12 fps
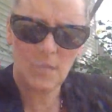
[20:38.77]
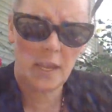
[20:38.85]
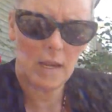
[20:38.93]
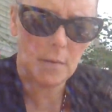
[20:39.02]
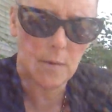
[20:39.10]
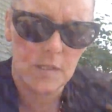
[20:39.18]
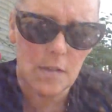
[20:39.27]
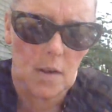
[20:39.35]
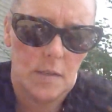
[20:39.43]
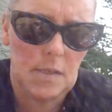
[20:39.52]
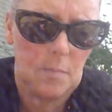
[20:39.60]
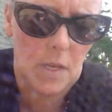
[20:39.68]
Anyways,
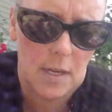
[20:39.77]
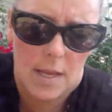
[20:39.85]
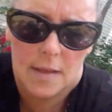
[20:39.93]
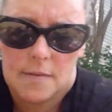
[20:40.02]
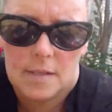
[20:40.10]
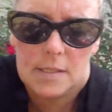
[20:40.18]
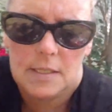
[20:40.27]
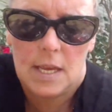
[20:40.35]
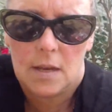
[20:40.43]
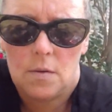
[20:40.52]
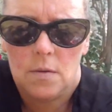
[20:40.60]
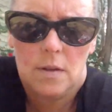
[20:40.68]
guys, I'm going to end this
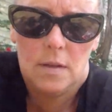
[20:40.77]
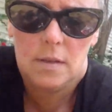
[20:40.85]
now.